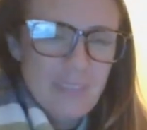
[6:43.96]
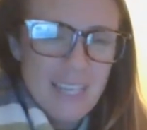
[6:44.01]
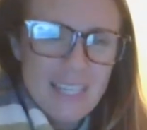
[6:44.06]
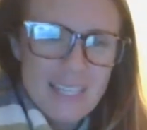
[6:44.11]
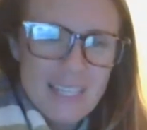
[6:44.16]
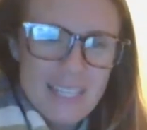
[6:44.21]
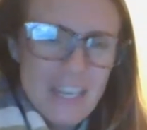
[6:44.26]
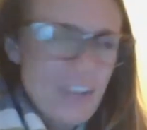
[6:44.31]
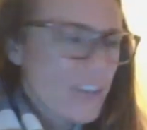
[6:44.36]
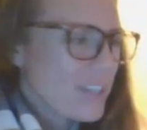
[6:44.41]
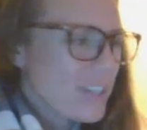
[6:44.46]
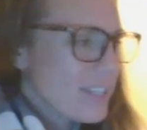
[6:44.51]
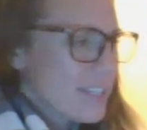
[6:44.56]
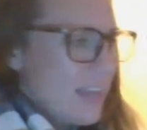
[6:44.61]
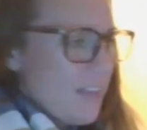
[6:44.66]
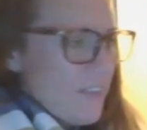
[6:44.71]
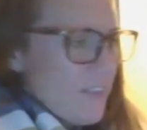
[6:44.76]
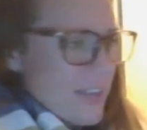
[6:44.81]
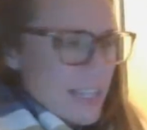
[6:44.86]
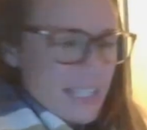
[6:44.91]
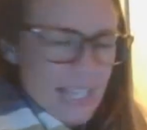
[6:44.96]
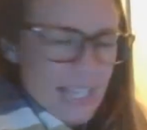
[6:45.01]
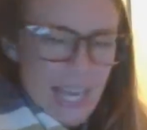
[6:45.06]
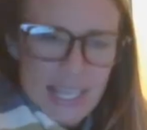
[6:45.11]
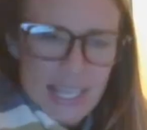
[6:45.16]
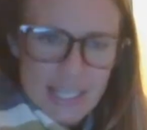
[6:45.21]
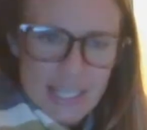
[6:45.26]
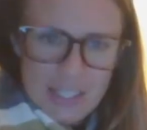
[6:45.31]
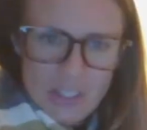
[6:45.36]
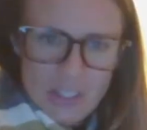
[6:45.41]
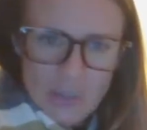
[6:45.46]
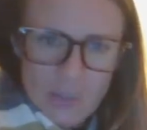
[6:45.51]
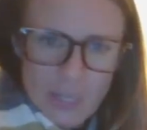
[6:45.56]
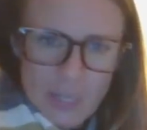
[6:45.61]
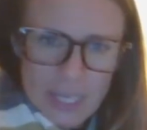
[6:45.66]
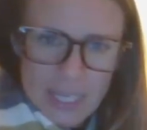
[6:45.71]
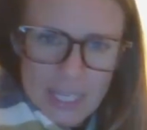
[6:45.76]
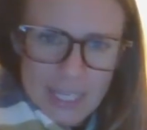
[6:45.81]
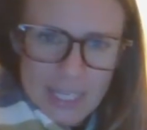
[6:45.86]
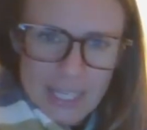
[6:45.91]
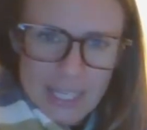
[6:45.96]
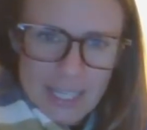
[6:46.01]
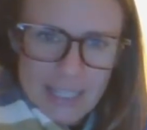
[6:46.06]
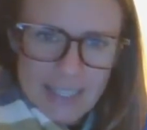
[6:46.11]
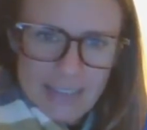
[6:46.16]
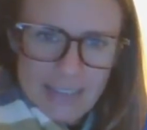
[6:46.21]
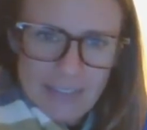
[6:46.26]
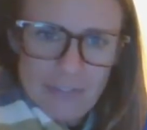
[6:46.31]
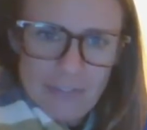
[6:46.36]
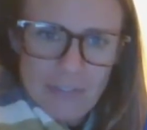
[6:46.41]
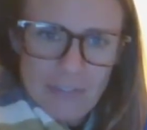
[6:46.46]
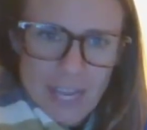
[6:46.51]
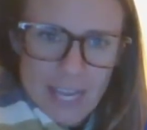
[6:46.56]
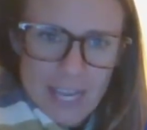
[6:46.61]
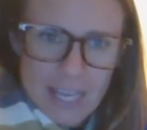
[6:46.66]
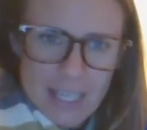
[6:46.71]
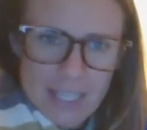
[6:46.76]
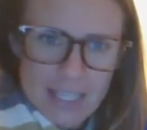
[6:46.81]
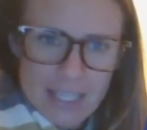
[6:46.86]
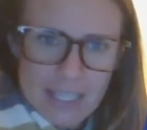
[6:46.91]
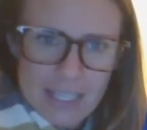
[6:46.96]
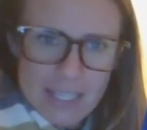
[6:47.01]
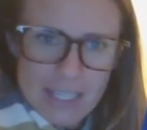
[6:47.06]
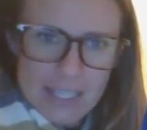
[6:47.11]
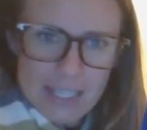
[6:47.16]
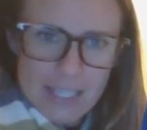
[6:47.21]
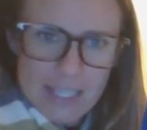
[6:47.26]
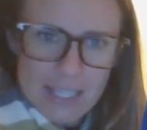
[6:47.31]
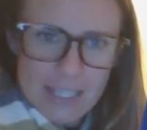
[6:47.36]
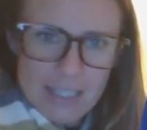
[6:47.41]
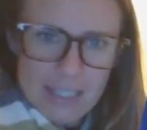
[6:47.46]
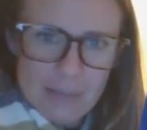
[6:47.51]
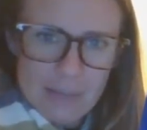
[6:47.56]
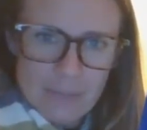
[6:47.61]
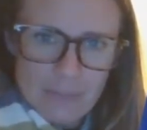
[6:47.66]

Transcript: Is there a suffix s? Do we need this in fix?